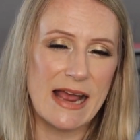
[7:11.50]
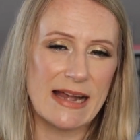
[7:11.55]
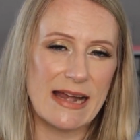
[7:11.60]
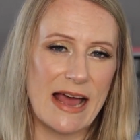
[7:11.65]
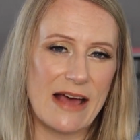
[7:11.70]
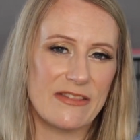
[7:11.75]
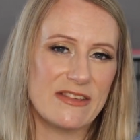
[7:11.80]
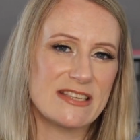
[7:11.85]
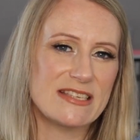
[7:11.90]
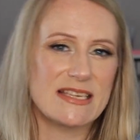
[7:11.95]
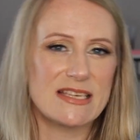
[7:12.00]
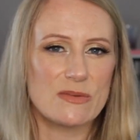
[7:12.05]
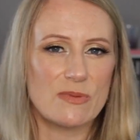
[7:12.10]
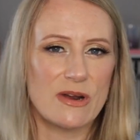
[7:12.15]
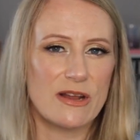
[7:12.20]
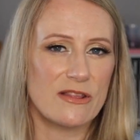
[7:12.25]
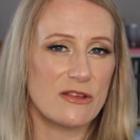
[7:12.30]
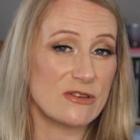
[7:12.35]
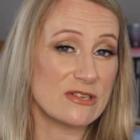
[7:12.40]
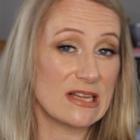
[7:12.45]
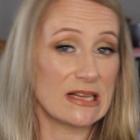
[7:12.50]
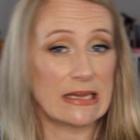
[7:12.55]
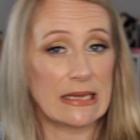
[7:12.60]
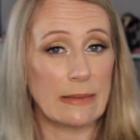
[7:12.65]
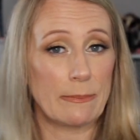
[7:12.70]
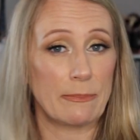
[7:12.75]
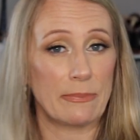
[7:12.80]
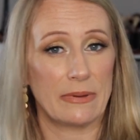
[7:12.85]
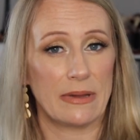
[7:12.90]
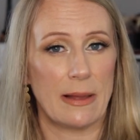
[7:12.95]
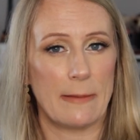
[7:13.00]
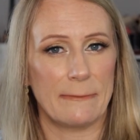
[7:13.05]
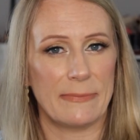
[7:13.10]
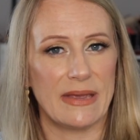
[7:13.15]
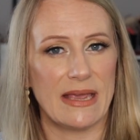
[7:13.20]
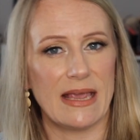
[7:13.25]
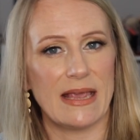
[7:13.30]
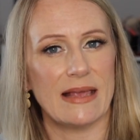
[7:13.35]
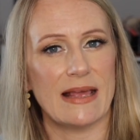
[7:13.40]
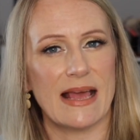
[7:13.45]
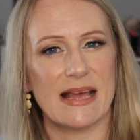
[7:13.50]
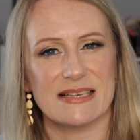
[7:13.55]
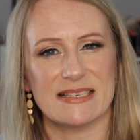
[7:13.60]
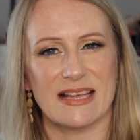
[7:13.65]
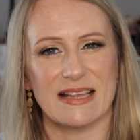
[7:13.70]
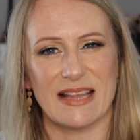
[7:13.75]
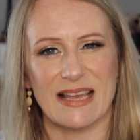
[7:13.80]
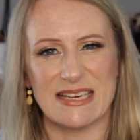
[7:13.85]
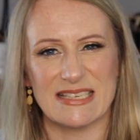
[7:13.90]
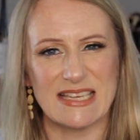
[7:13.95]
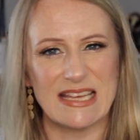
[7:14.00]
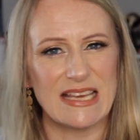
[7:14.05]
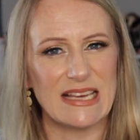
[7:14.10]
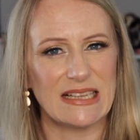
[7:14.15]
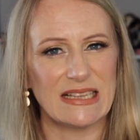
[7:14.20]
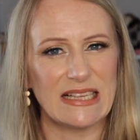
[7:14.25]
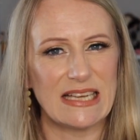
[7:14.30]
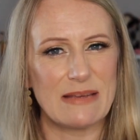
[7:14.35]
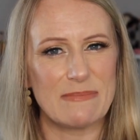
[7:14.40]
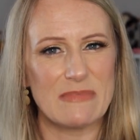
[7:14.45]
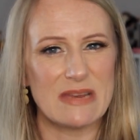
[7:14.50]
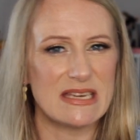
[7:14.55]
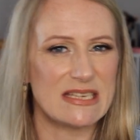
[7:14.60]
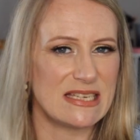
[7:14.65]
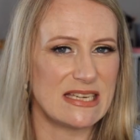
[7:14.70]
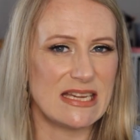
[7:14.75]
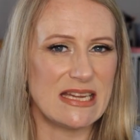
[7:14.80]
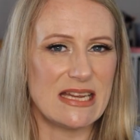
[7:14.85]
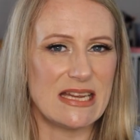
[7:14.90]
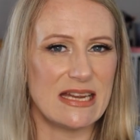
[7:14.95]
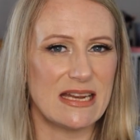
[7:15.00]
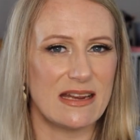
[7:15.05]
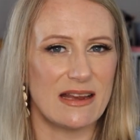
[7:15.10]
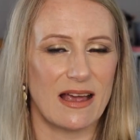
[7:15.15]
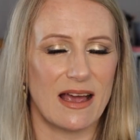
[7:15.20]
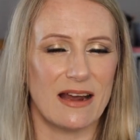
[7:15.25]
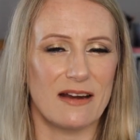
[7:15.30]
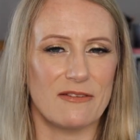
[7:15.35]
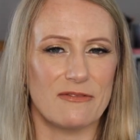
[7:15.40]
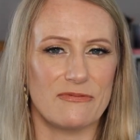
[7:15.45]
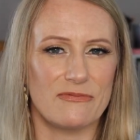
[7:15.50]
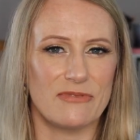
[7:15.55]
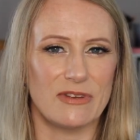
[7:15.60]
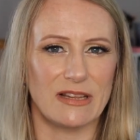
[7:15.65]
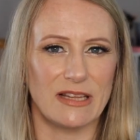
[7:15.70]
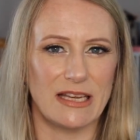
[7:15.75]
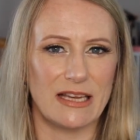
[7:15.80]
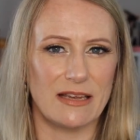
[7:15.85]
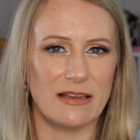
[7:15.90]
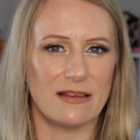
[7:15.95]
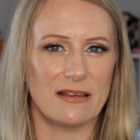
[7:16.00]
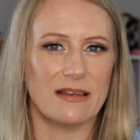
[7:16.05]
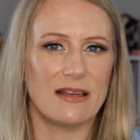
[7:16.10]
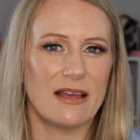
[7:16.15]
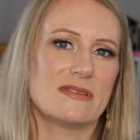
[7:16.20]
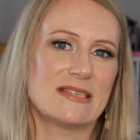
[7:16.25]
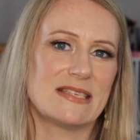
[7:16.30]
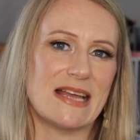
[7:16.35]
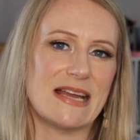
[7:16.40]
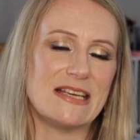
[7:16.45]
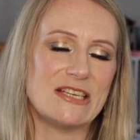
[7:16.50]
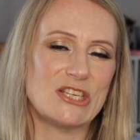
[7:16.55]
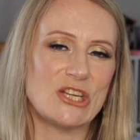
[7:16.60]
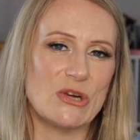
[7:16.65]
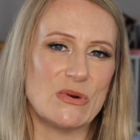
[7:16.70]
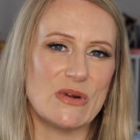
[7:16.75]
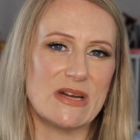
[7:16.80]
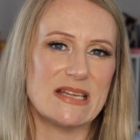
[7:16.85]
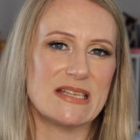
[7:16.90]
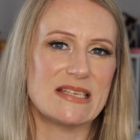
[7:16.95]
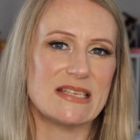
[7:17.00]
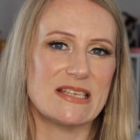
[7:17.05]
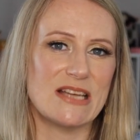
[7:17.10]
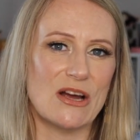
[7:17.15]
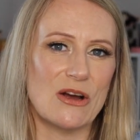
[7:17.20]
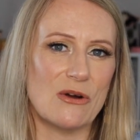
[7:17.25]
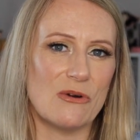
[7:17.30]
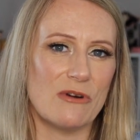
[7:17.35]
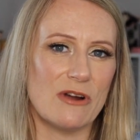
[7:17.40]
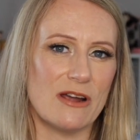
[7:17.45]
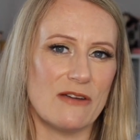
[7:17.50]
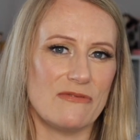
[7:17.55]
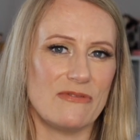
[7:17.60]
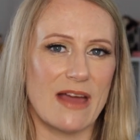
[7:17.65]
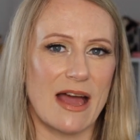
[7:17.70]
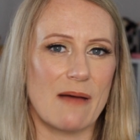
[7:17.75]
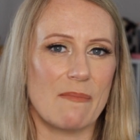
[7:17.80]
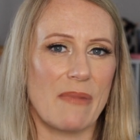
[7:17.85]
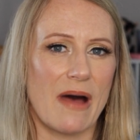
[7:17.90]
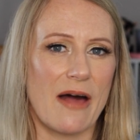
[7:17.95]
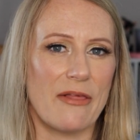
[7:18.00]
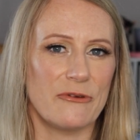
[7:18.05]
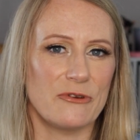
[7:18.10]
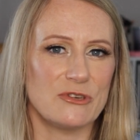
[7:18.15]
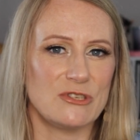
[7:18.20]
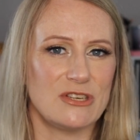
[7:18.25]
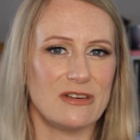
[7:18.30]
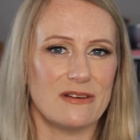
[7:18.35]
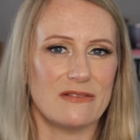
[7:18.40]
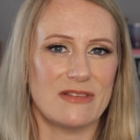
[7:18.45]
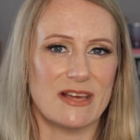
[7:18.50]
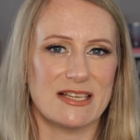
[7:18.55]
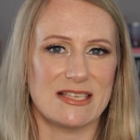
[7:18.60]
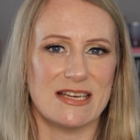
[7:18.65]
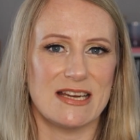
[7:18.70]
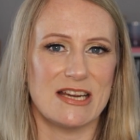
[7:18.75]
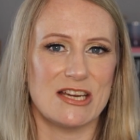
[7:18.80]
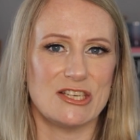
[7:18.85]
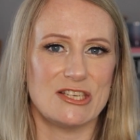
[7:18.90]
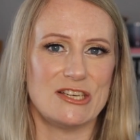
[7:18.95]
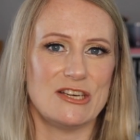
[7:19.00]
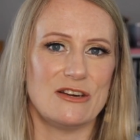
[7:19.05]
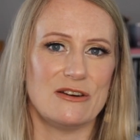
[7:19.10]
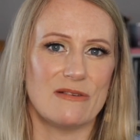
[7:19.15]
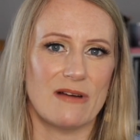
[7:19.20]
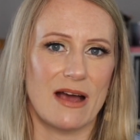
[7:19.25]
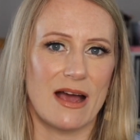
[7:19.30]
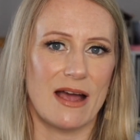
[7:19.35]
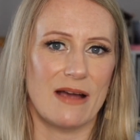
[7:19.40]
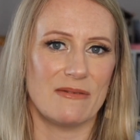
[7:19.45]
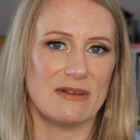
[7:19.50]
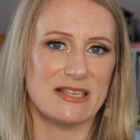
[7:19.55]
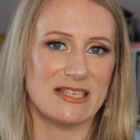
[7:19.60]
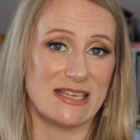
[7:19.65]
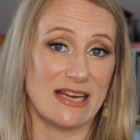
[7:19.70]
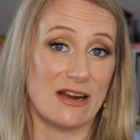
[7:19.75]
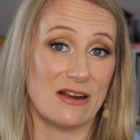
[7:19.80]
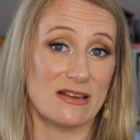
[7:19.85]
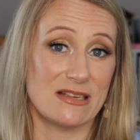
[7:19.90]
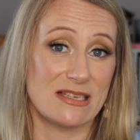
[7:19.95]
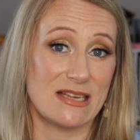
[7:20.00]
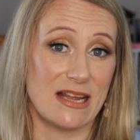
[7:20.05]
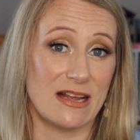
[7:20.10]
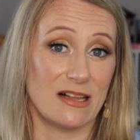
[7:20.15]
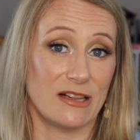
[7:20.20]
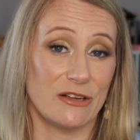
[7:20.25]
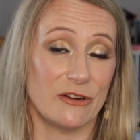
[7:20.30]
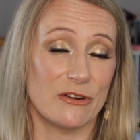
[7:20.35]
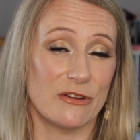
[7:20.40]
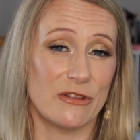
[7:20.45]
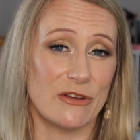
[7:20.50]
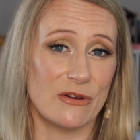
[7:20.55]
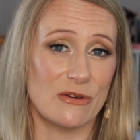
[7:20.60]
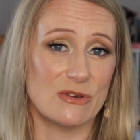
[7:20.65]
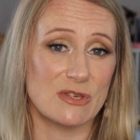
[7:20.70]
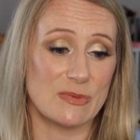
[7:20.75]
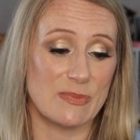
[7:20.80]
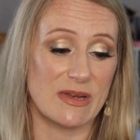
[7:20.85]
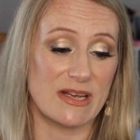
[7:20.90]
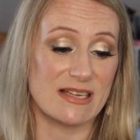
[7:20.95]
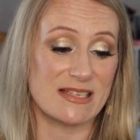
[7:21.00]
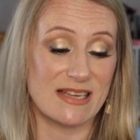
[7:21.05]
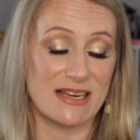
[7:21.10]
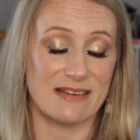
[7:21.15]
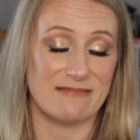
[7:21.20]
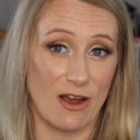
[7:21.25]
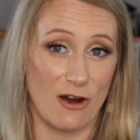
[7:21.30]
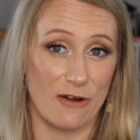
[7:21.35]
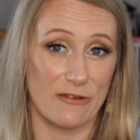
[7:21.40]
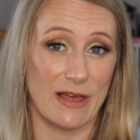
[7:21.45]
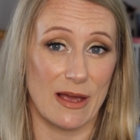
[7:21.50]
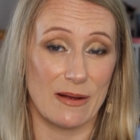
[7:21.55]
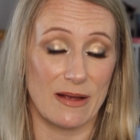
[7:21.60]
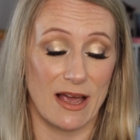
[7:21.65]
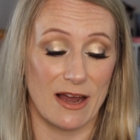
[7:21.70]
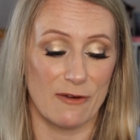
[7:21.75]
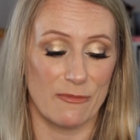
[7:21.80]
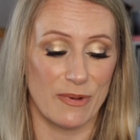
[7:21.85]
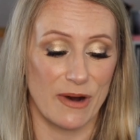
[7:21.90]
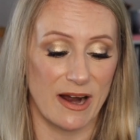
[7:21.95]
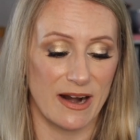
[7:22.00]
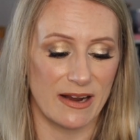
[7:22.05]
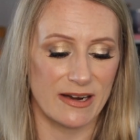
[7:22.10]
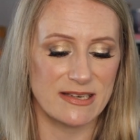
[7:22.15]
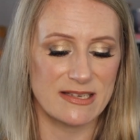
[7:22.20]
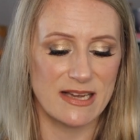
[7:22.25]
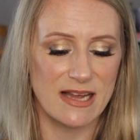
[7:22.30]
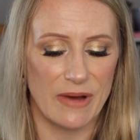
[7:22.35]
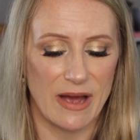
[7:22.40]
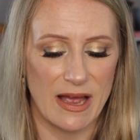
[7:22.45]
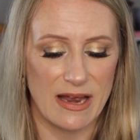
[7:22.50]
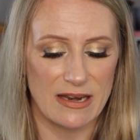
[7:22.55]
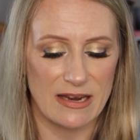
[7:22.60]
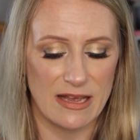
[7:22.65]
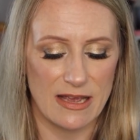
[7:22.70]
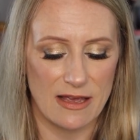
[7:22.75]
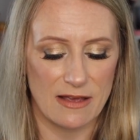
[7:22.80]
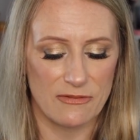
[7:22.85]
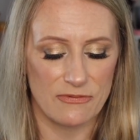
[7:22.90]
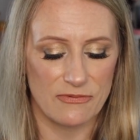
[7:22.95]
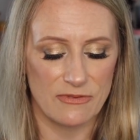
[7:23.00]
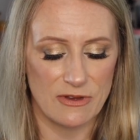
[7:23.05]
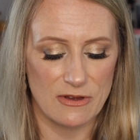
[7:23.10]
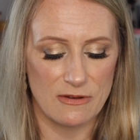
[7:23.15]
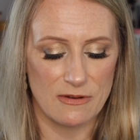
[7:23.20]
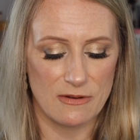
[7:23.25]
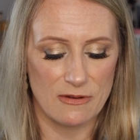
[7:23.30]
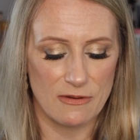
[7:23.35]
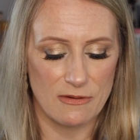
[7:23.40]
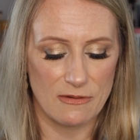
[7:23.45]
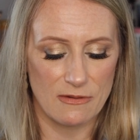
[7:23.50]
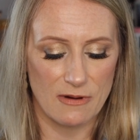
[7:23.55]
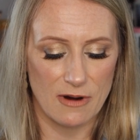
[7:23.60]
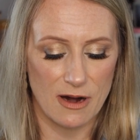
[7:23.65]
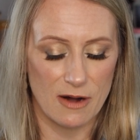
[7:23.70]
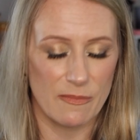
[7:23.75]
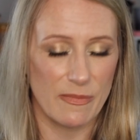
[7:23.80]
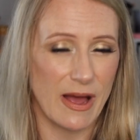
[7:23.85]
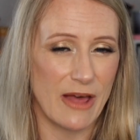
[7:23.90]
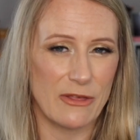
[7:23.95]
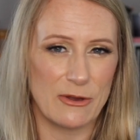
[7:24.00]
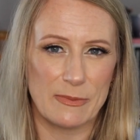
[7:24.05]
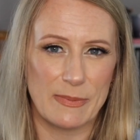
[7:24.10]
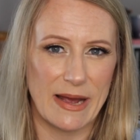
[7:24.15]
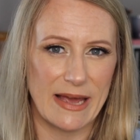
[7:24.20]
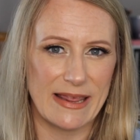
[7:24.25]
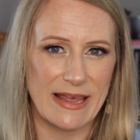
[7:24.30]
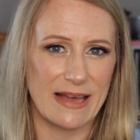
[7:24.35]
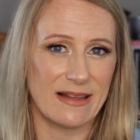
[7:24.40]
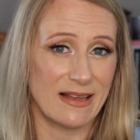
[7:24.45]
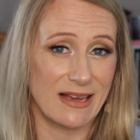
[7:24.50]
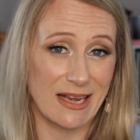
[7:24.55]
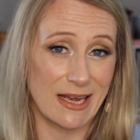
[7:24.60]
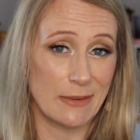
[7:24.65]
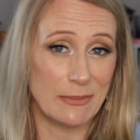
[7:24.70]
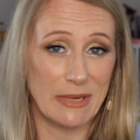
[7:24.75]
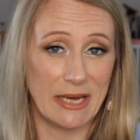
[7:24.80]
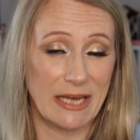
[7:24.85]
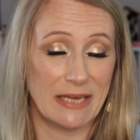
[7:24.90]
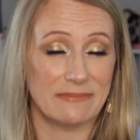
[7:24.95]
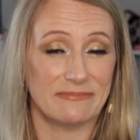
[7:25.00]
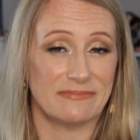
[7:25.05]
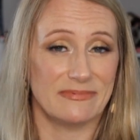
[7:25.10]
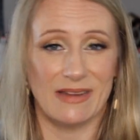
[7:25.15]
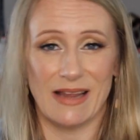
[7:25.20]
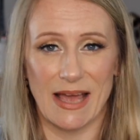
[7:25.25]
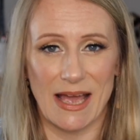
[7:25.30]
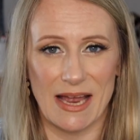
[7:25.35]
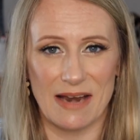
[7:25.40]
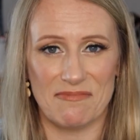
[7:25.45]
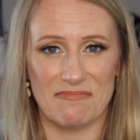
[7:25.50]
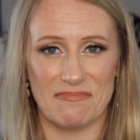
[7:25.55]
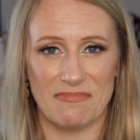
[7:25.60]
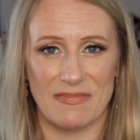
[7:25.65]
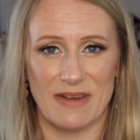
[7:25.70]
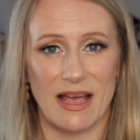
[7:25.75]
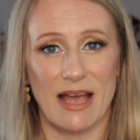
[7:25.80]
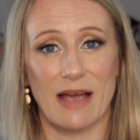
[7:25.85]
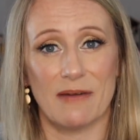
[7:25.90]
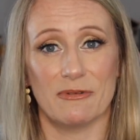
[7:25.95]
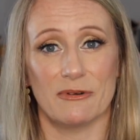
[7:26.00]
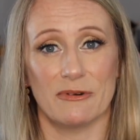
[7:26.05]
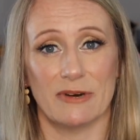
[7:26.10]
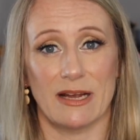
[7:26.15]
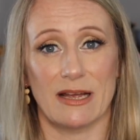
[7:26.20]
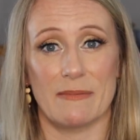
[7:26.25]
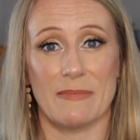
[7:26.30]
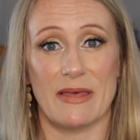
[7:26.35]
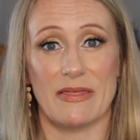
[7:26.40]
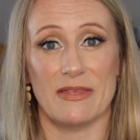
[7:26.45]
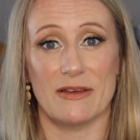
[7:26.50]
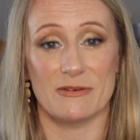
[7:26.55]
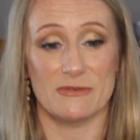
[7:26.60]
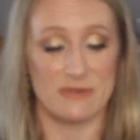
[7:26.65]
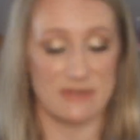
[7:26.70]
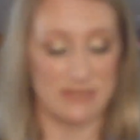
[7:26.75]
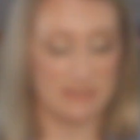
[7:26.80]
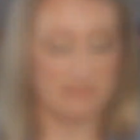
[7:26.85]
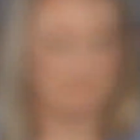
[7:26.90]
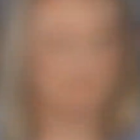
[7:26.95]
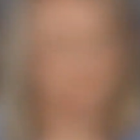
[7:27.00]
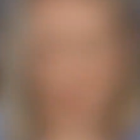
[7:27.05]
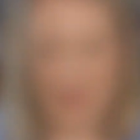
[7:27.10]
Now this is one of those lip plumping, has that like tingly, minty kind of filling scent to it. So if that bothers you, if that's an issue, I would stay, stay clear of those because they are that kind of product. But if you aren't bothered by that like I'm not, then I would recommend those.